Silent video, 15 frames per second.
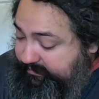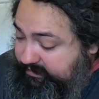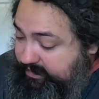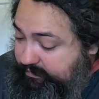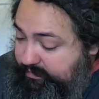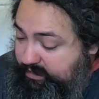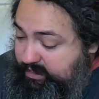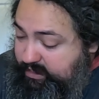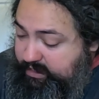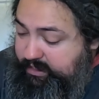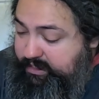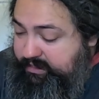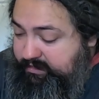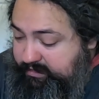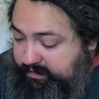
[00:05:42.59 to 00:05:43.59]
So,
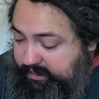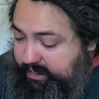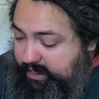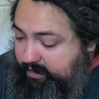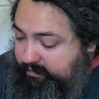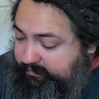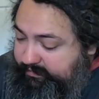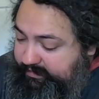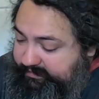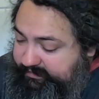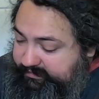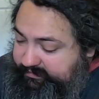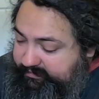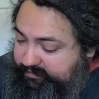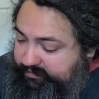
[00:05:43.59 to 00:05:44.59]

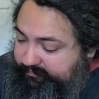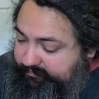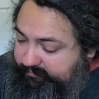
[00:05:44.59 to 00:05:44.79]
this